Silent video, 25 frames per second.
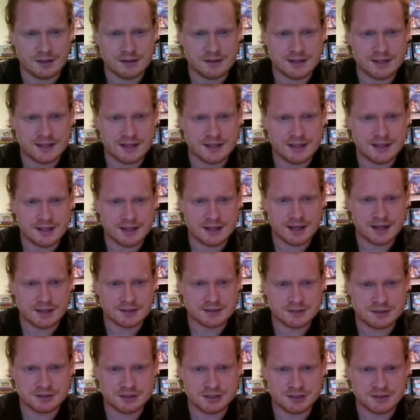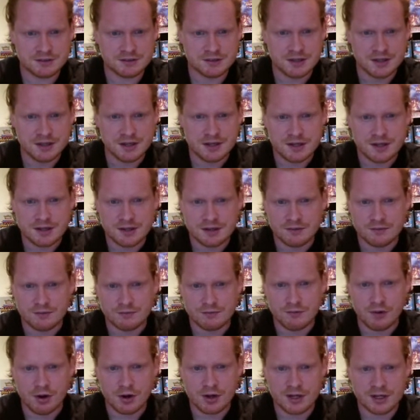The Katsuchan
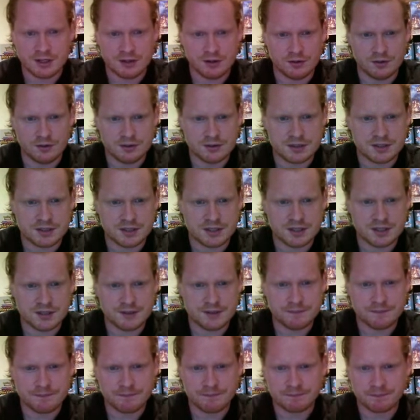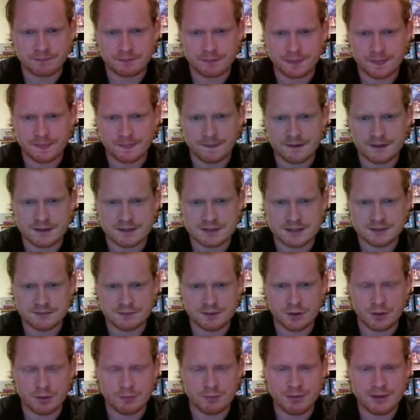rocket launcher. Let's have
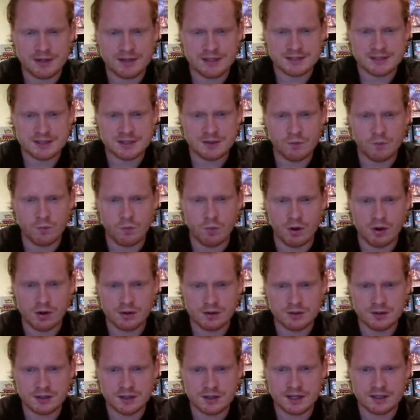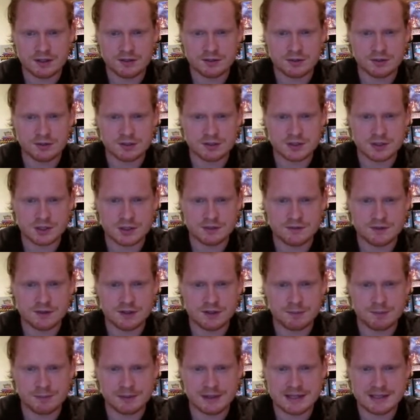a look. Piercing 1, ignores
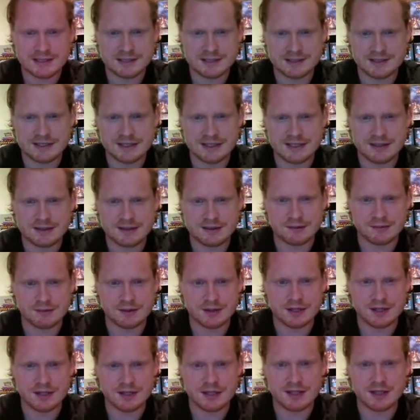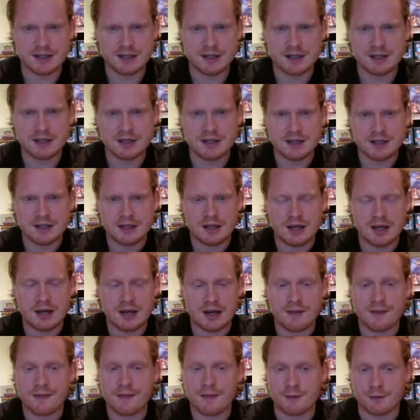cover, blast D3.
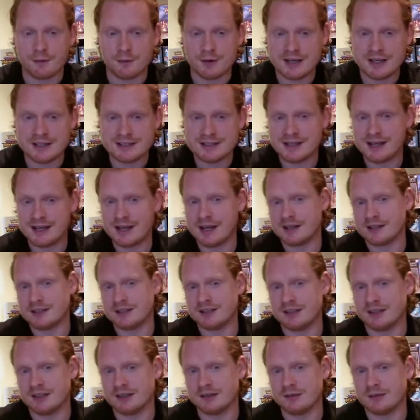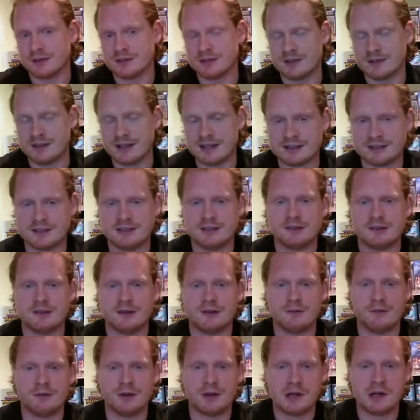3 attacks though. So that's the
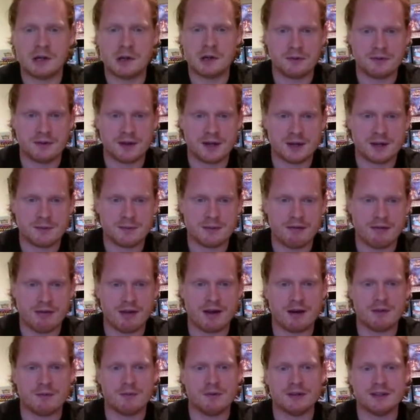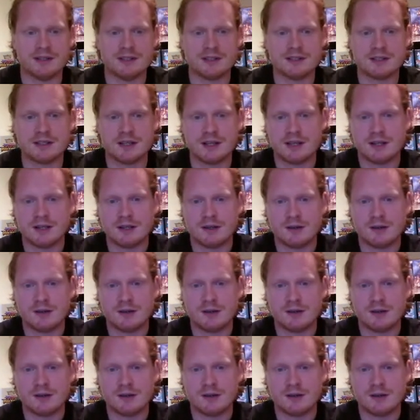cool thing about that one is